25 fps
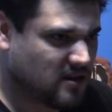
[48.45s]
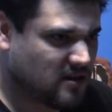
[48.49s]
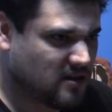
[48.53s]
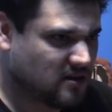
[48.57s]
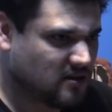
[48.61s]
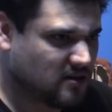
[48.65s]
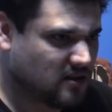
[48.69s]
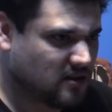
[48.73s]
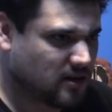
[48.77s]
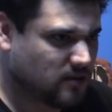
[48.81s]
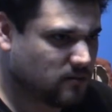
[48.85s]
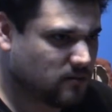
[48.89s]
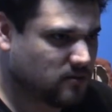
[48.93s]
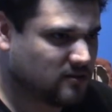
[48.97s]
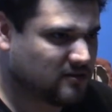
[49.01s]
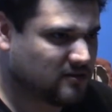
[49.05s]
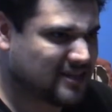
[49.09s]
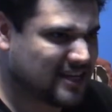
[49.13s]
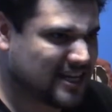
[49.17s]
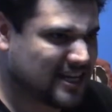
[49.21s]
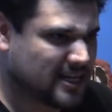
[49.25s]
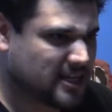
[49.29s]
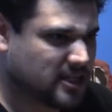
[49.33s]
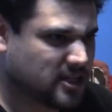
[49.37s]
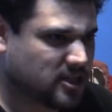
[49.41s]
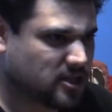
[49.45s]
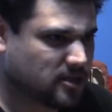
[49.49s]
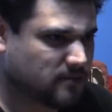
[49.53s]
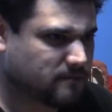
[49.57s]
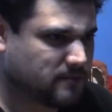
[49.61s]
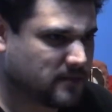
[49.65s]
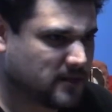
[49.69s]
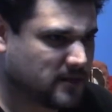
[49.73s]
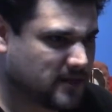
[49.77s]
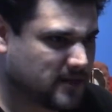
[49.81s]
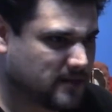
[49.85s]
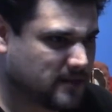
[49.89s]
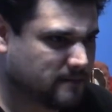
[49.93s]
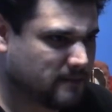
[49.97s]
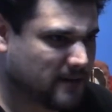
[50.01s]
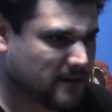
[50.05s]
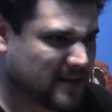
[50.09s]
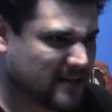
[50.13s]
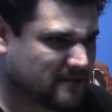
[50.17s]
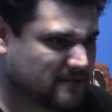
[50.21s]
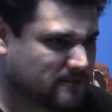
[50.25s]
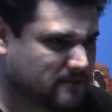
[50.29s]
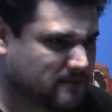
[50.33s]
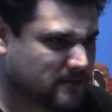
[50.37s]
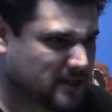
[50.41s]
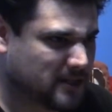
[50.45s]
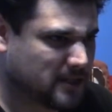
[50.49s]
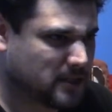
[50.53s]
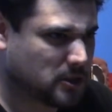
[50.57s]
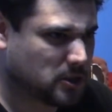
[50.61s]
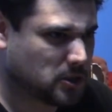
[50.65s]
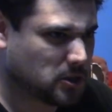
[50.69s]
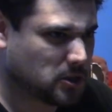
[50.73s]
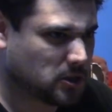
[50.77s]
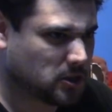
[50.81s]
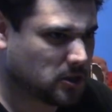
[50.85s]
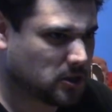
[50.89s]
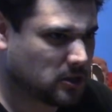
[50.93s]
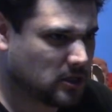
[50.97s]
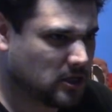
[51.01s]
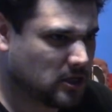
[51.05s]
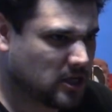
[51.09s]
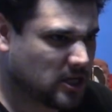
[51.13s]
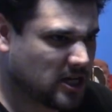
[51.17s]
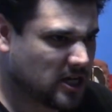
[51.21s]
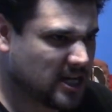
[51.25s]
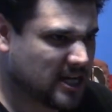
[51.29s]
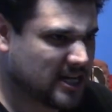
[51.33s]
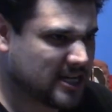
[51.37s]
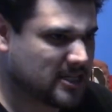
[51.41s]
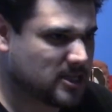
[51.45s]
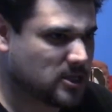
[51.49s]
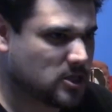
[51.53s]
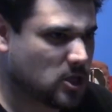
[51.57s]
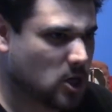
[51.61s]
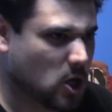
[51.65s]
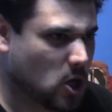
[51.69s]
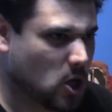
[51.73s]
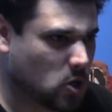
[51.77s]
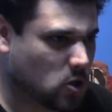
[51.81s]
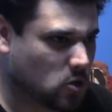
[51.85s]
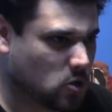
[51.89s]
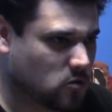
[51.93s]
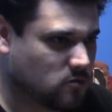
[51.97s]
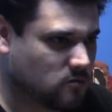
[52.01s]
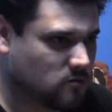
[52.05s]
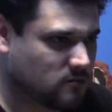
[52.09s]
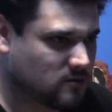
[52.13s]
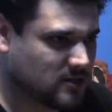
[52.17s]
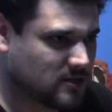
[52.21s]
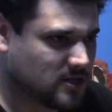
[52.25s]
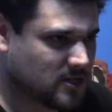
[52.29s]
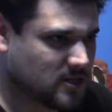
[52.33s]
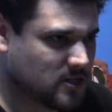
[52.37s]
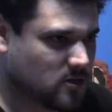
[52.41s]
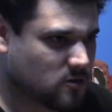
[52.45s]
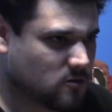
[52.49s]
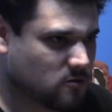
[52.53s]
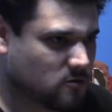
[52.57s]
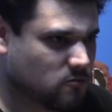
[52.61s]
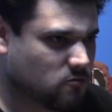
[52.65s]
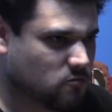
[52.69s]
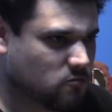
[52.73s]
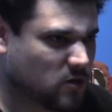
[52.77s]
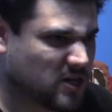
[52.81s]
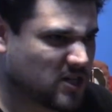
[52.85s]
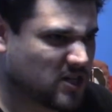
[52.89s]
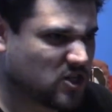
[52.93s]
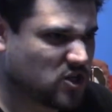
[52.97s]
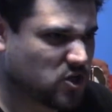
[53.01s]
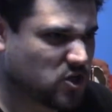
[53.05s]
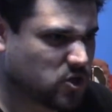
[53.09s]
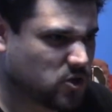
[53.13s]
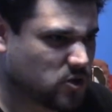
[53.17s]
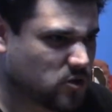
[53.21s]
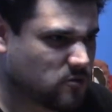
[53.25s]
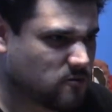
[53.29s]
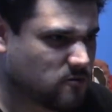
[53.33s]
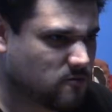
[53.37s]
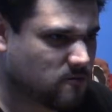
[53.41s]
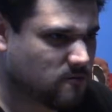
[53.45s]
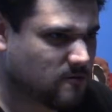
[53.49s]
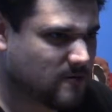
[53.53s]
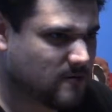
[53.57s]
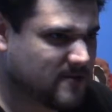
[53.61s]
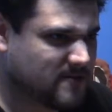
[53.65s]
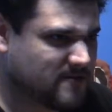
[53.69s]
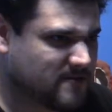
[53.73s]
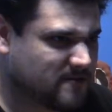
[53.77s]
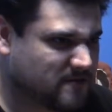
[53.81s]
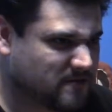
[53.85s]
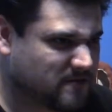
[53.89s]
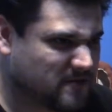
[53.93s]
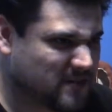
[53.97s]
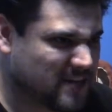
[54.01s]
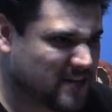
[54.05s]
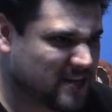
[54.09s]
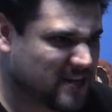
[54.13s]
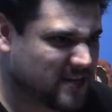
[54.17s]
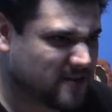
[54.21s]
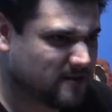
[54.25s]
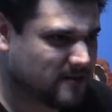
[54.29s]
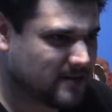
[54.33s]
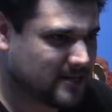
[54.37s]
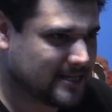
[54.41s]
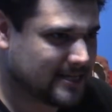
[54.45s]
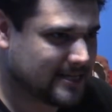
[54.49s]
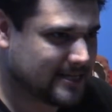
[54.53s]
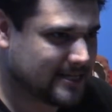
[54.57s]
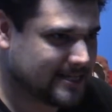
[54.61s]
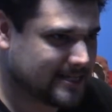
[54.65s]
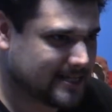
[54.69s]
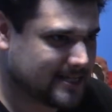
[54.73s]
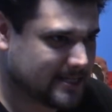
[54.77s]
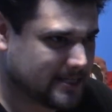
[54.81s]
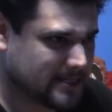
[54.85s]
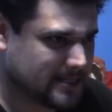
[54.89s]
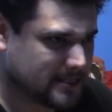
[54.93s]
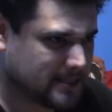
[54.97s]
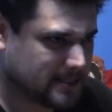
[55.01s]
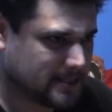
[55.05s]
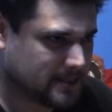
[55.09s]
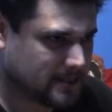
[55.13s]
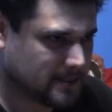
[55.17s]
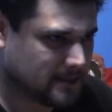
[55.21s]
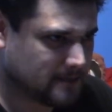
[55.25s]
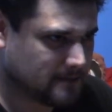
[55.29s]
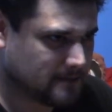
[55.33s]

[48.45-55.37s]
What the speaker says: they will gaze upon my figure and know what true fear is.